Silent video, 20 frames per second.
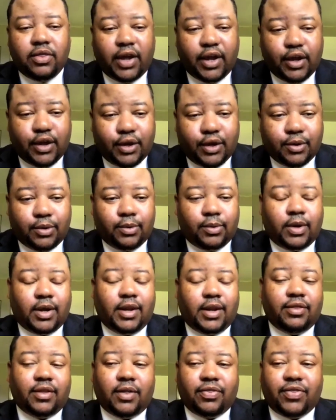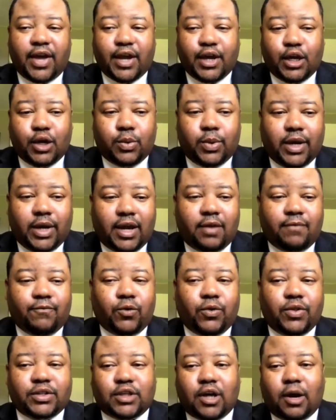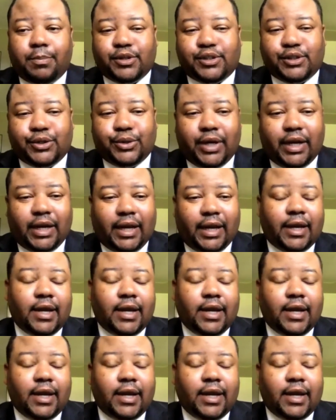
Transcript: you. And thank you again for this opportunity.